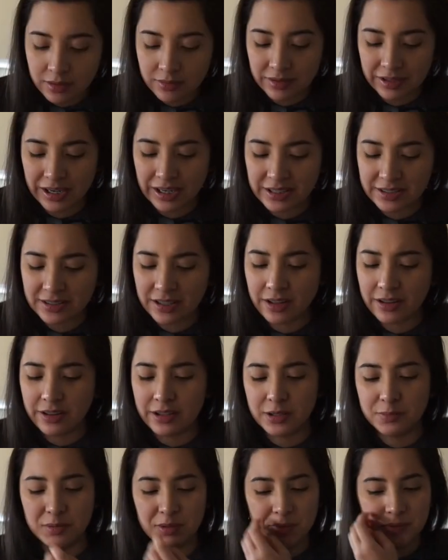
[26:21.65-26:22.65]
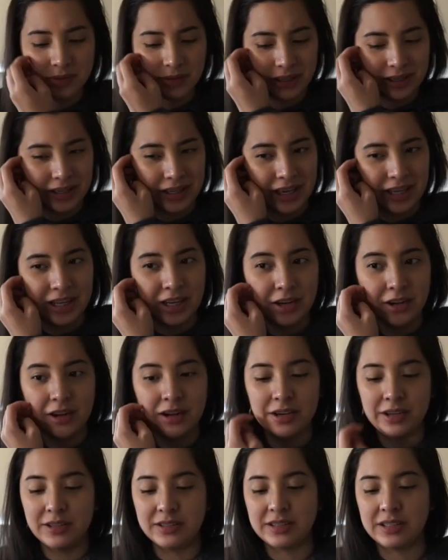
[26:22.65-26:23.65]
And then I saw a lot of people like hating
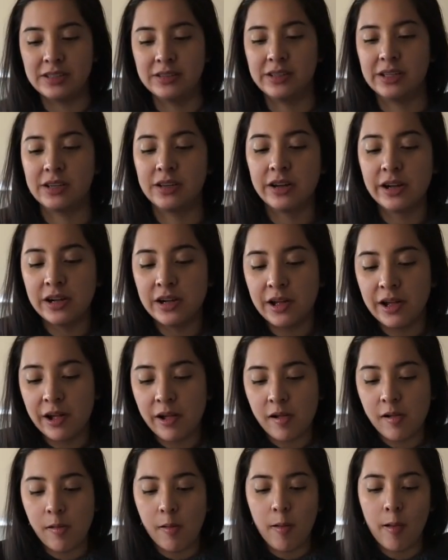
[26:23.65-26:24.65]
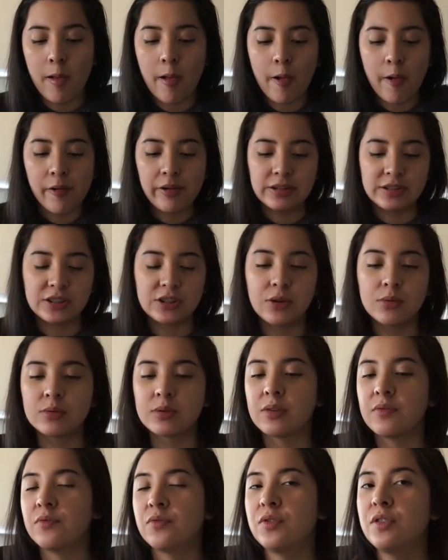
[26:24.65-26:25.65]
on it, saying like, oh, it's so
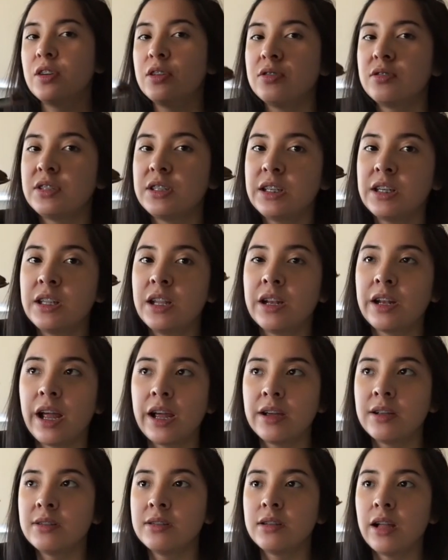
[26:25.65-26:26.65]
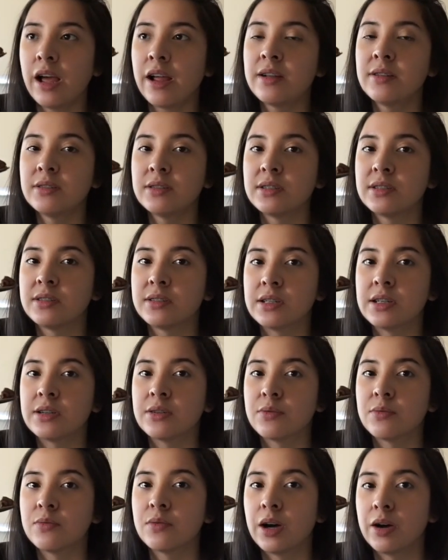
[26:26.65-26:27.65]
confusing, and I
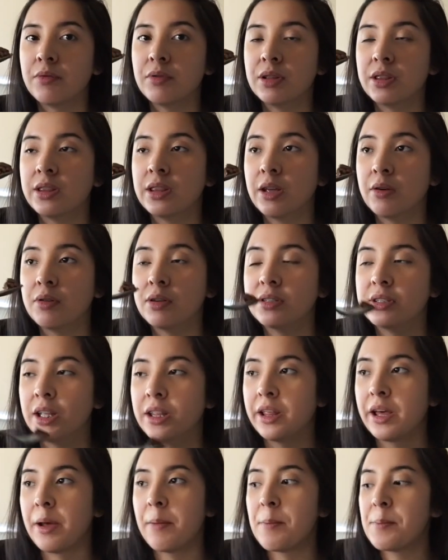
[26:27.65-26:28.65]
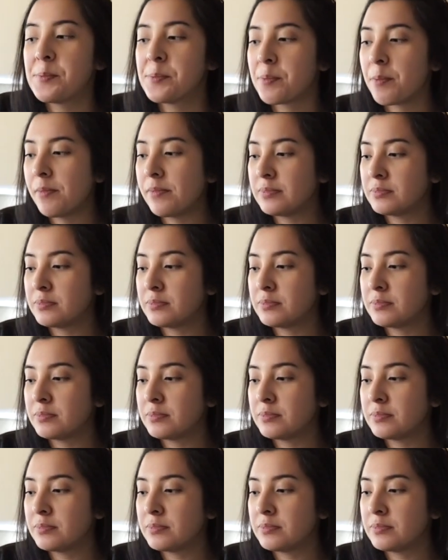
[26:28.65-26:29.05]
understand why they would say that.